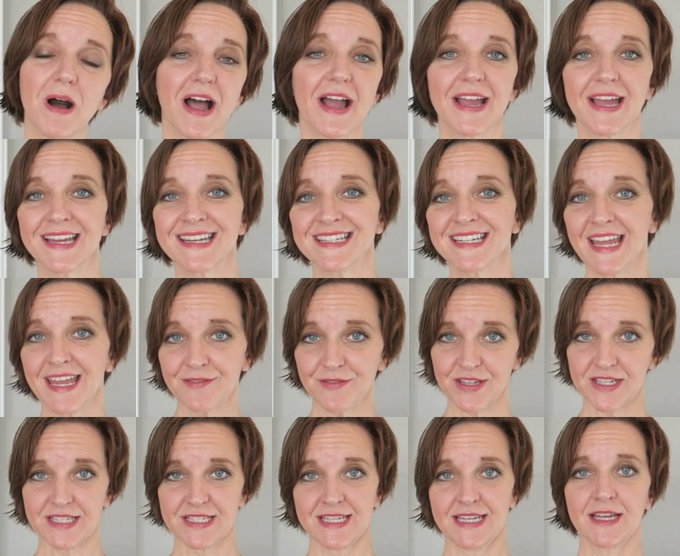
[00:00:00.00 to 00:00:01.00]
by a
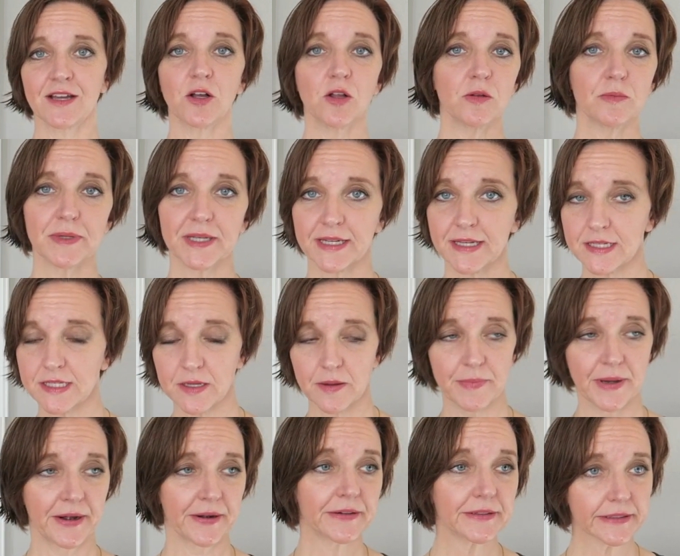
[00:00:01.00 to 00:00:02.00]
Navy SEAL, because
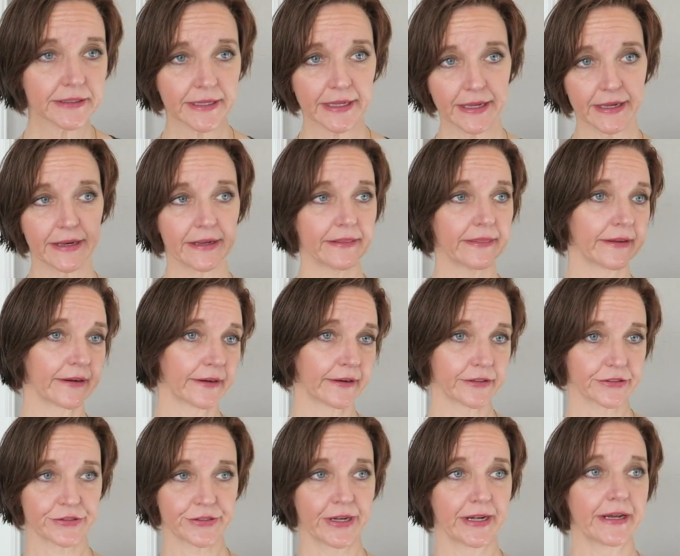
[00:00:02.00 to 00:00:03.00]
apparently
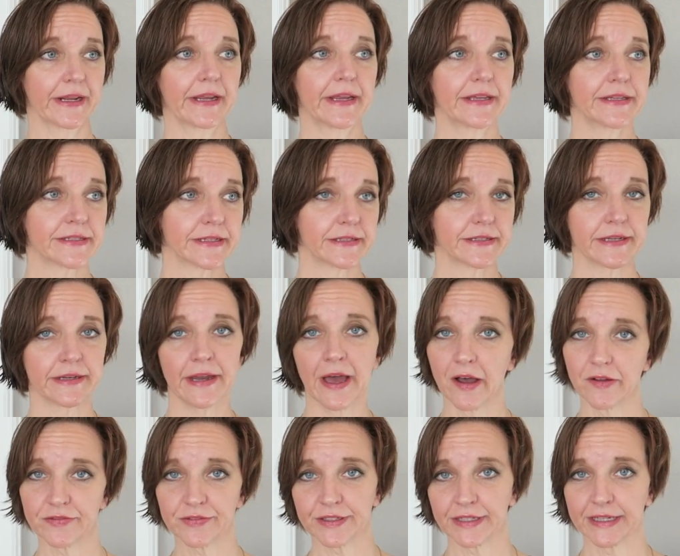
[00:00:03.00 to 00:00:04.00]
their training isn't
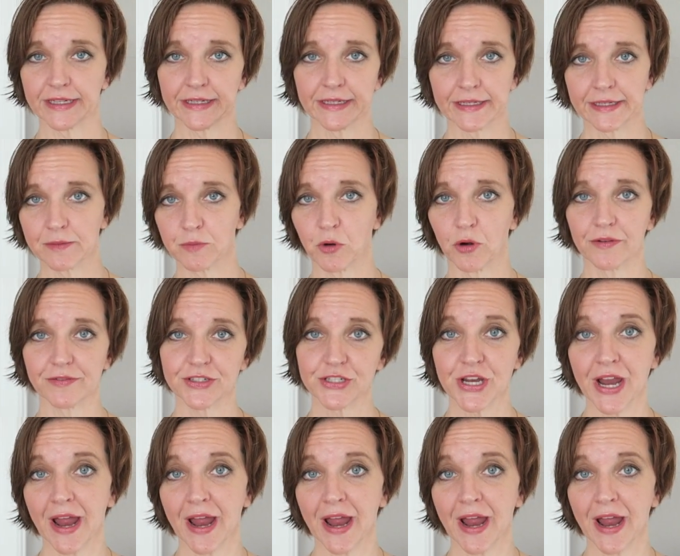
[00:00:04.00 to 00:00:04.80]
enough and he needed more of a